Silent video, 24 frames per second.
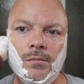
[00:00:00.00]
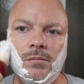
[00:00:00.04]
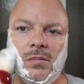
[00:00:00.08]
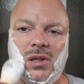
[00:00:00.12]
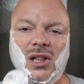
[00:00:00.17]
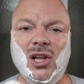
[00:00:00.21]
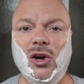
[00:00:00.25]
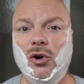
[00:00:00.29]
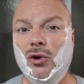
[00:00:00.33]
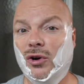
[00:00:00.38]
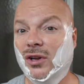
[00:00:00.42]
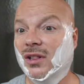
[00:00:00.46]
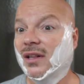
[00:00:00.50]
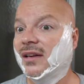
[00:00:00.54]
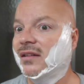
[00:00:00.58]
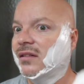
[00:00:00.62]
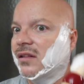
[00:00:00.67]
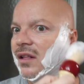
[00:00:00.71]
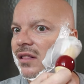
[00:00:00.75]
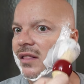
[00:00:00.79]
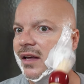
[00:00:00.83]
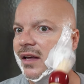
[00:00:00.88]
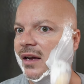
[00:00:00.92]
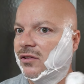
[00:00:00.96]
below, or at
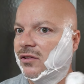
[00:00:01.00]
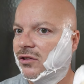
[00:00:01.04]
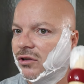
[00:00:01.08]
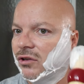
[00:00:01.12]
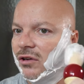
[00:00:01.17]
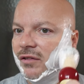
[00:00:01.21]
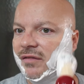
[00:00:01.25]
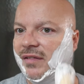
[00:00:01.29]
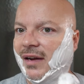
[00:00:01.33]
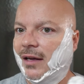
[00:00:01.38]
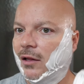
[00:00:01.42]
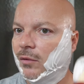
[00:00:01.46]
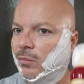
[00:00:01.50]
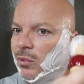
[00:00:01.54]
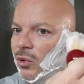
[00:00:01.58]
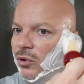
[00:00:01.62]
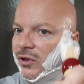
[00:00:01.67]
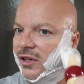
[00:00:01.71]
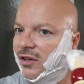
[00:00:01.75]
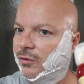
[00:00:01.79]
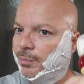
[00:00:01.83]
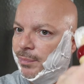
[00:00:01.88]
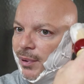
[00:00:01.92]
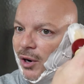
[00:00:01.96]
least the things that are available.
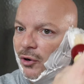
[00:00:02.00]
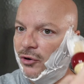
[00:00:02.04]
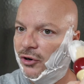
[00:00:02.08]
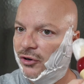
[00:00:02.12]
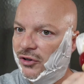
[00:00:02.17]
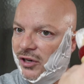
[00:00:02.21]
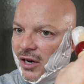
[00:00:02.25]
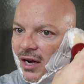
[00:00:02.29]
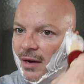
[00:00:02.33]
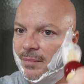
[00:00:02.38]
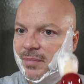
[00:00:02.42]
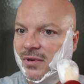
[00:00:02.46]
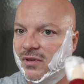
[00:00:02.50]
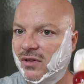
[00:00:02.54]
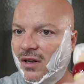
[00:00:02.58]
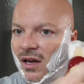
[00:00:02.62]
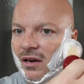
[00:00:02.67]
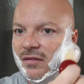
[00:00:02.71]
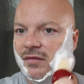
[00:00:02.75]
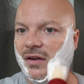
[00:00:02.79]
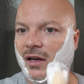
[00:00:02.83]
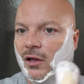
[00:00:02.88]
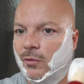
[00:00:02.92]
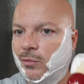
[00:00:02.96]
This prototype is
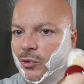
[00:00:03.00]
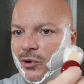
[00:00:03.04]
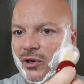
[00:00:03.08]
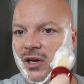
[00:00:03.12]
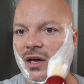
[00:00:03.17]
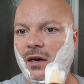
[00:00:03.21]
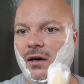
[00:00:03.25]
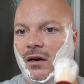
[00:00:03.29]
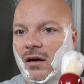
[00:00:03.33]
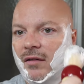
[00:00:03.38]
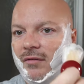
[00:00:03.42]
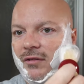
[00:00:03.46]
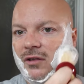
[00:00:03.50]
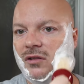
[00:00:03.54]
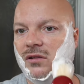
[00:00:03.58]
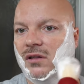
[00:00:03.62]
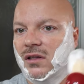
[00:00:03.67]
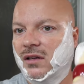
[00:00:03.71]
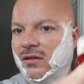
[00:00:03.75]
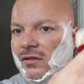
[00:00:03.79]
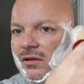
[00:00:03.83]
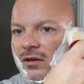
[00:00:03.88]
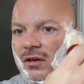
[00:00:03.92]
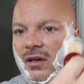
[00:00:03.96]
not available yet,
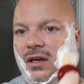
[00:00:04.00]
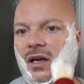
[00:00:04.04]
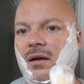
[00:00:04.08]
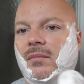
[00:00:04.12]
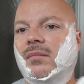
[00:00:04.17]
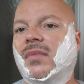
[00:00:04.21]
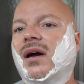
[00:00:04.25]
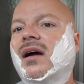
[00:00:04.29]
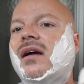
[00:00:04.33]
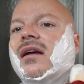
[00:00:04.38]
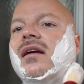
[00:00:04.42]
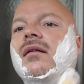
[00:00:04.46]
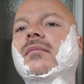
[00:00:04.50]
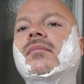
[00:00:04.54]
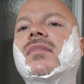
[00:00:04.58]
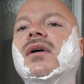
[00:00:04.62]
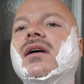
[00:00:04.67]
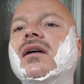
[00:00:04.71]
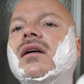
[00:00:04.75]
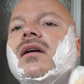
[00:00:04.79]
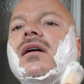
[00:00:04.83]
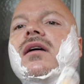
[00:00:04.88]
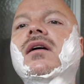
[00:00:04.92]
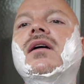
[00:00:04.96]
obviously, so you can't buy it,
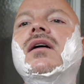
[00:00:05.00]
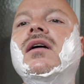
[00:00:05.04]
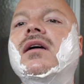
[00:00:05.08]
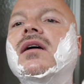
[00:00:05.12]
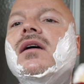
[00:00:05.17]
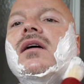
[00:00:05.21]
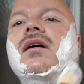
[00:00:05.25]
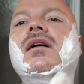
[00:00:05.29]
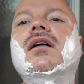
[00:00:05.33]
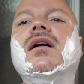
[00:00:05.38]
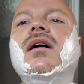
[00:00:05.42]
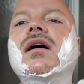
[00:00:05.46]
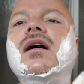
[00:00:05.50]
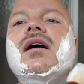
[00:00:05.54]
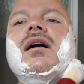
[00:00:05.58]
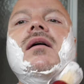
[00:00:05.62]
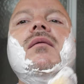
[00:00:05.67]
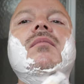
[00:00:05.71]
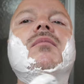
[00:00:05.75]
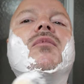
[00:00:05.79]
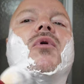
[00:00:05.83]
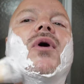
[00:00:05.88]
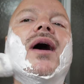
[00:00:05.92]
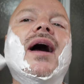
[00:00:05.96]
but
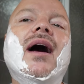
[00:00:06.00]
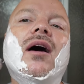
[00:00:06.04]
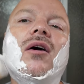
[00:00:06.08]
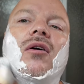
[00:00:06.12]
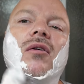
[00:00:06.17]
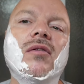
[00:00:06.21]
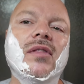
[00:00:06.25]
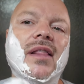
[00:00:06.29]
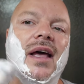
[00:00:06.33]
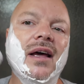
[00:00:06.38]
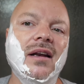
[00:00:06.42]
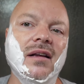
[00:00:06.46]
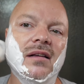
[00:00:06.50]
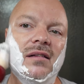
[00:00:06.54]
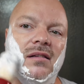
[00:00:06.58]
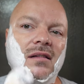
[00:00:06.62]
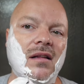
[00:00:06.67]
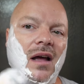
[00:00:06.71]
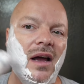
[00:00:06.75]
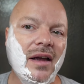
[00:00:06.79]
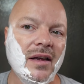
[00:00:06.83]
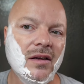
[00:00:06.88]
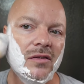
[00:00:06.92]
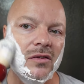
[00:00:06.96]
um, wow, that is
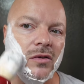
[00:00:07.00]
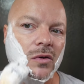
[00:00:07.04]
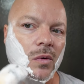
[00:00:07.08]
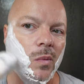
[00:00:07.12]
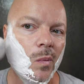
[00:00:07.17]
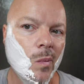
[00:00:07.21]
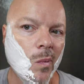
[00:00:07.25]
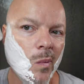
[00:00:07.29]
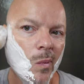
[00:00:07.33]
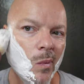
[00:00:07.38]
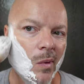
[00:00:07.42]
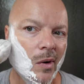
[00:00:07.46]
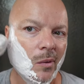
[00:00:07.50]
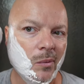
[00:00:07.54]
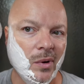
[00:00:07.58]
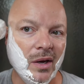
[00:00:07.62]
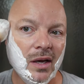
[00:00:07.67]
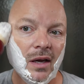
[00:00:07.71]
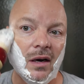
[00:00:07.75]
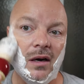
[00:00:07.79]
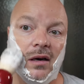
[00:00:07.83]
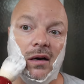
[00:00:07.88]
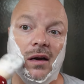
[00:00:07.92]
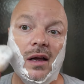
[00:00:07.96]
nice. We
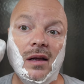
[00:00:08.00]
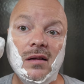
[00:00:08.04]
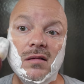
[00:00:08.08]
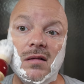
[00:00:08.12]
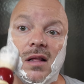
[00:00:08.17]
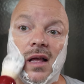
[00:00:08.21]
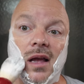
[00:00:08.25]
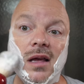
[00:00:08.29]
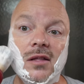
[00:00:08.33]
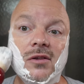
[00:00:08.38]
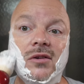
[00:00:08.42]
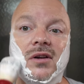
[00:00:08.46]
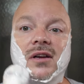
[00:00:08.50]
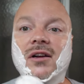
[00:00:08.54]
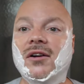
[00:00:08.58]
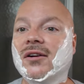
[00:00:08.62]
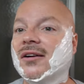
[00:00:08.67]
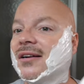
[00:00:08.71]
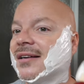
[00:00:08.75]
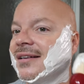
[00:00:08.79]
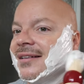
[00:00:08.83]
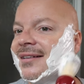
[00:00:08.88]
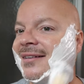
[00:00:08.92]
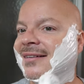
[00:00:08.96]
got a nice lather here.
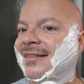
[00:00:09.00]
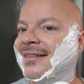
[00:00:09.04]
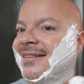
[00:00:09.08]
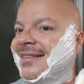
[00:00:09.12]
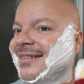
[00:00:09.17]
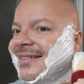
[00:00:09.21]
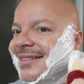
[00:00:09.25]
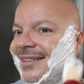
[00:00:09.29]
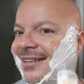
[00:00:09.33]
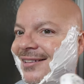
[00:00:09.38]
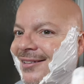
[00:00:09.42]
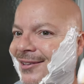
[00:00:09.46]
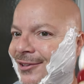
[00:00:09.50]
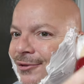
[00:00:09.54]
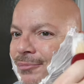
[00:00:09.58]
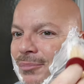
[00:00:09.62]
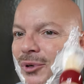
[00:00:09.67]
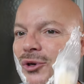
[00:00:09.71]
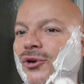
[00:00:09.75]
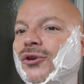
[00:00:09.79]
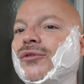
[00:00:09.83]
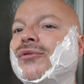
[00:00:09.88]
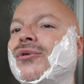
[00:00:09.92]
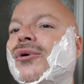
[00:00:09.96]
This is
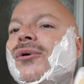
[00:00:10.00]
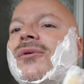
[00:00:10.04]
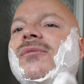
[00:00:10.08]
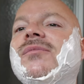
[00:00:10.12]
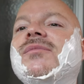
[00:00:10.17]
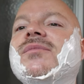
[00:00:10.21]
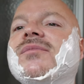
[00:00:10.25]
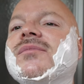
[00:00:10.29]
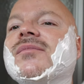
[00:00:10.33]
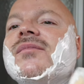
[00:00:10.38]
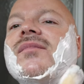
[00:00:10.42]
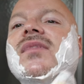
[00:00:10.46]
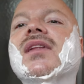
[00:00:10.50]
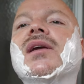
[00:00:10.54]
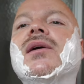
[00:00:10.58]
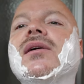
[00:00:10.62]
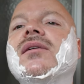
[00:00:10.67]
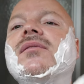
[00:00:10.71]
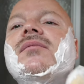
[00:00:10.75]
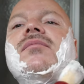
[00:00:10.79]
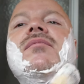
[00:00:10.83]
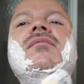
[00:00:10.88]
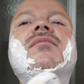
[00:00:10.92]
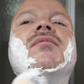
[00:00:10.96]
beautiful.
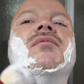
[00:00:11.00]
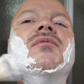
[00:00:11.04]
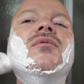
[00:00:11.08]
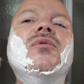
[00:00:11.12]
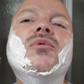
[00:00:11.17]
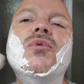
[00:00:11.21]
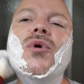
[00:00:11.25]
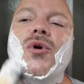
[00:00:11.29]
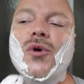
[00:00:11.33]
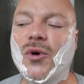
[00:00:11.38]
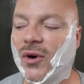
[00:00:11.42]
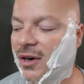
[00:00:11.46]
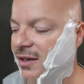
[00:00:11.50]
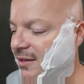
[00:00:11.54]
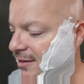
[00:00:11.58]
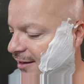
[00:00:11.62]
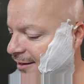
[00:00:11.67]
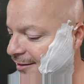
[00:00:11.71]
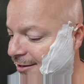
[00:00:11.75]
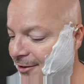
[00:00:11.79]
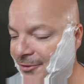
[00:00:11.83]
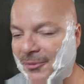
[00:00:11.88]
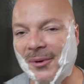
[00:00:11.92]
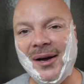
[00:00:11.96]
Woo!
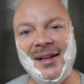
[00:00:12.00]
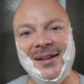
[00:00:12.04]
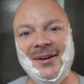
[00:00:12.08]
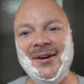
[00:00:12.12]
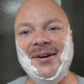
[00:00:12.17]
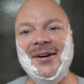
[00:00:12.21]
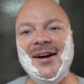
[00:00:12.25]
This is what